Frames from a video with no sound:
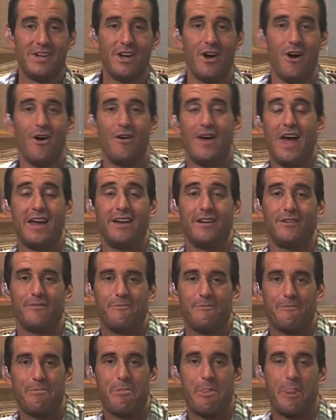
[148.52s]
know.
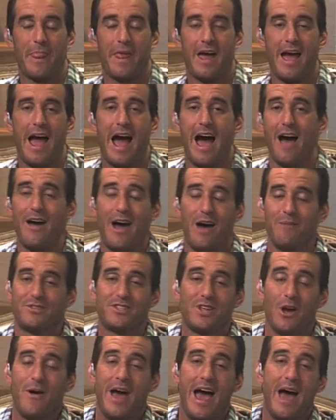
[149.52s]
I'm
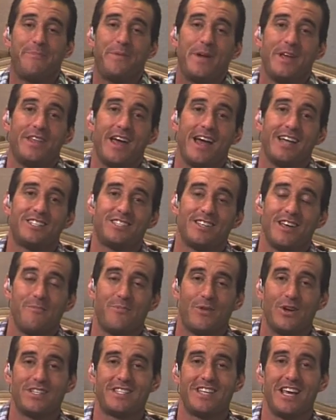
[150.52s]
so happy that
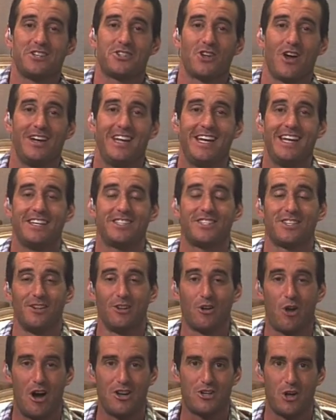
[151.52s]
Princess Charlene has still
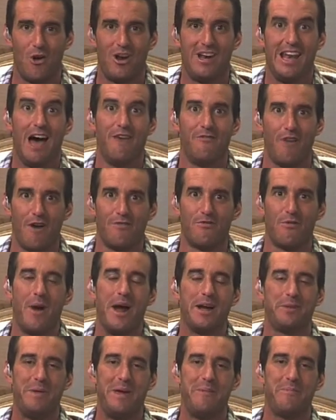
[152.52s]
got her love of
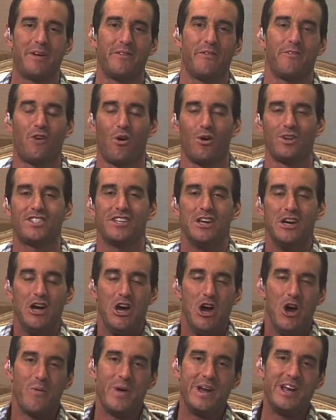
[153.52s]
rugby, but of course we